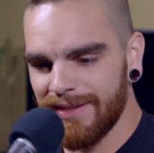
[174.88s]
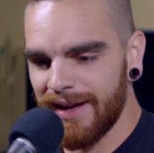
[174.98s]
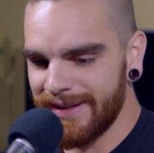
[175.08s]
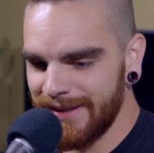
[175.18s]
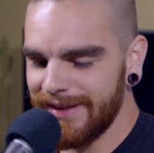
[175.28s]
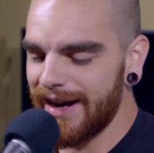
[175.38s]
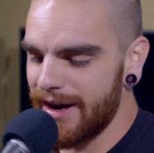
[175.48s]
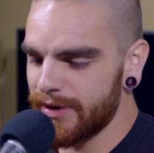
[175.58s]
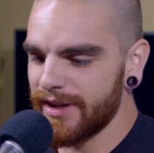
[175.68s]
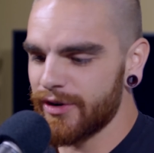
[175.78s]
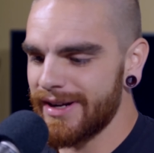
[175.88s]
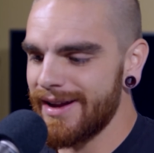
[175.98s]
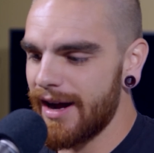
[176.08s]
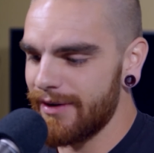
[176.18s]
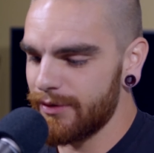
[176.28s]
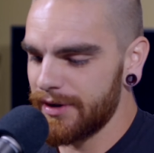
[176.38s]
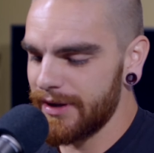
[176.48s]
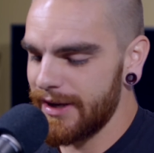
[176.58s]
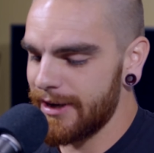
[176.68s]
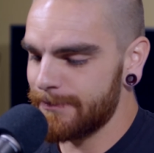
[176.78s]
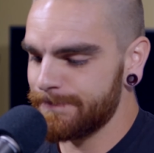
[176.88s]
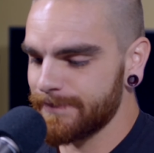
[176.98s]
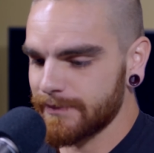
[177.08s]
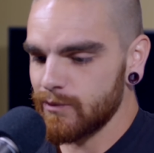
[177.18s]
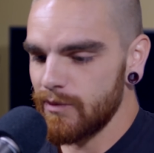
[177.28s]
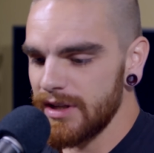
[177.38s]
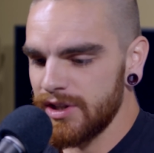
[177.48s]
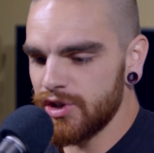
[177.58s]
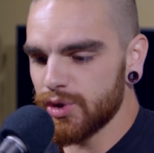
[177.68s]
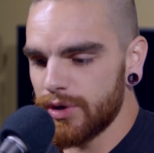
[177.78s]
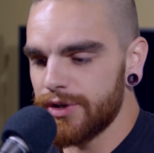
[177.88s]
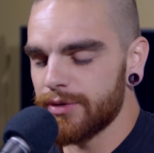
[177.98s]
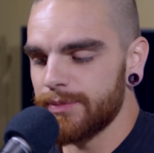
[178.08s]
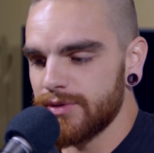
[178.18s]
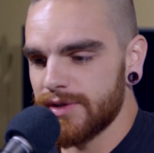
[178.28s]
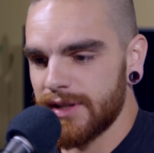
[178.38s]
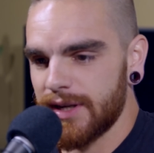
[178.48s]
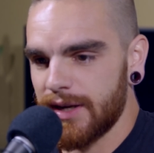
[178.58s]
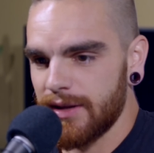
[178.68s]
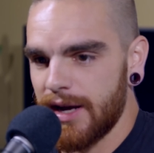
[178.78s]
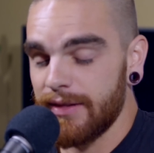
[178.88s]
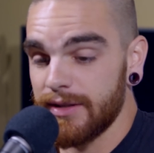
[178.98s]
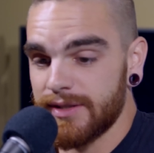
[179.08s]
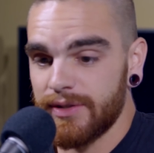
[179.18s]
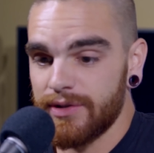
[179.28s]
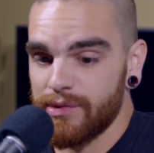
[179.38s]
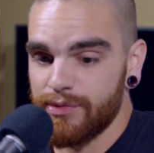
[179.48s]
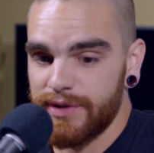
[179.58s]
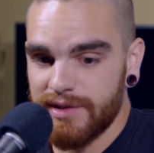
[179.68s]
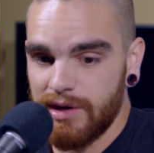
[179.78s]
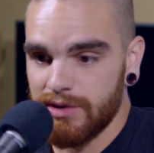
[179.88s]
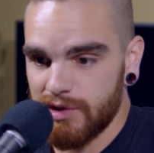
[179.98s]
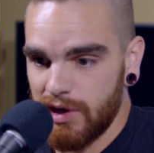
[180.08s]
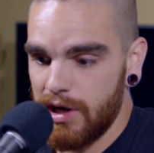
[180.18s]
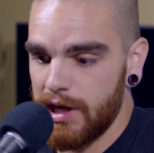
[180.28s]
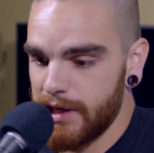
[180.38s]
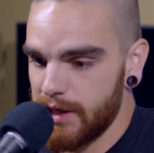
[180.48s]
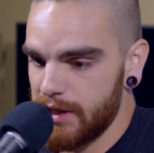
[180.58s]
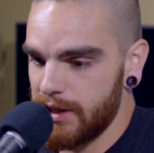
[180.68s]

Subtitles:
I like it. I would agree. I really enjoyed your music. I listened to your 3 songs on